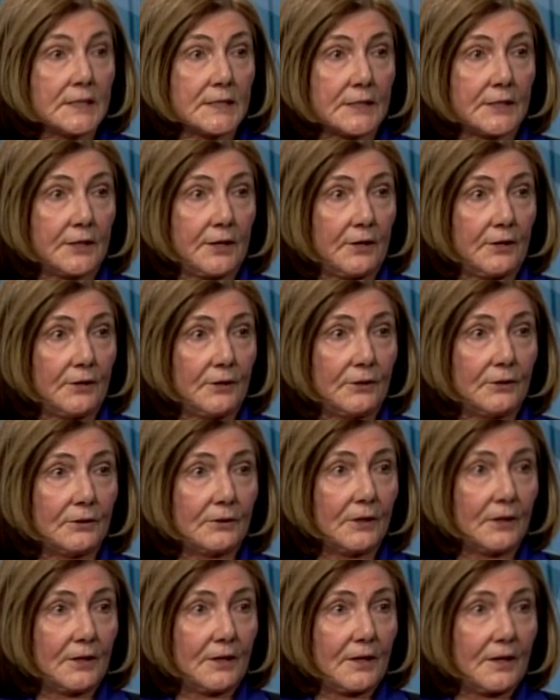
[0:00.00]

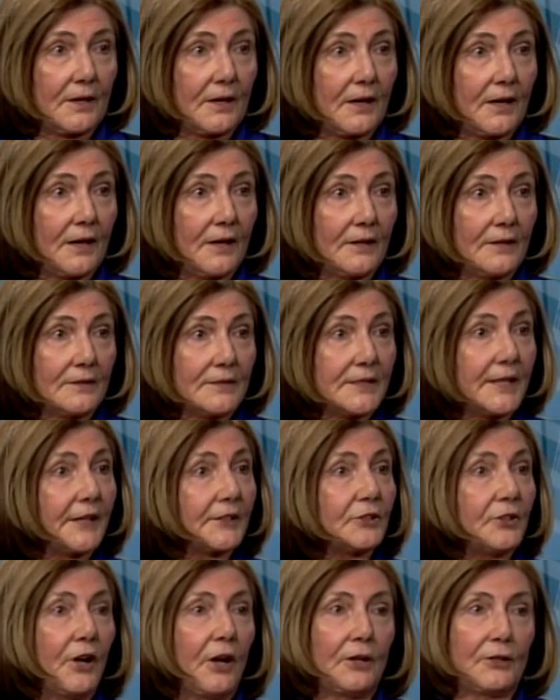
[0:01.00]
scale
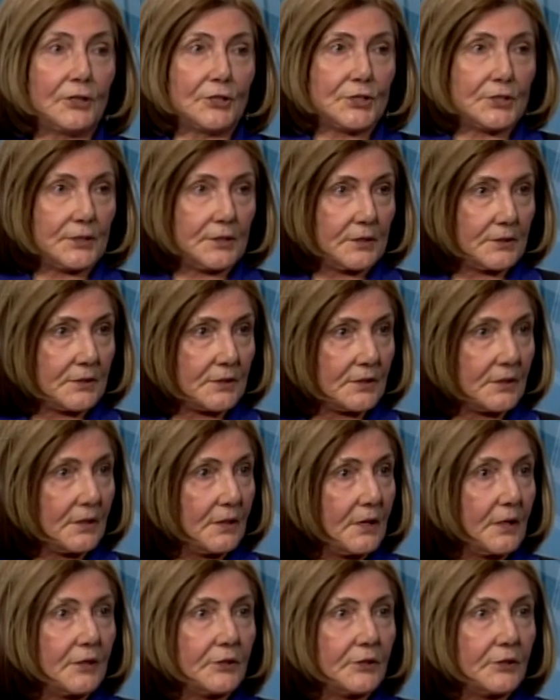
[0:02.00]
technologies.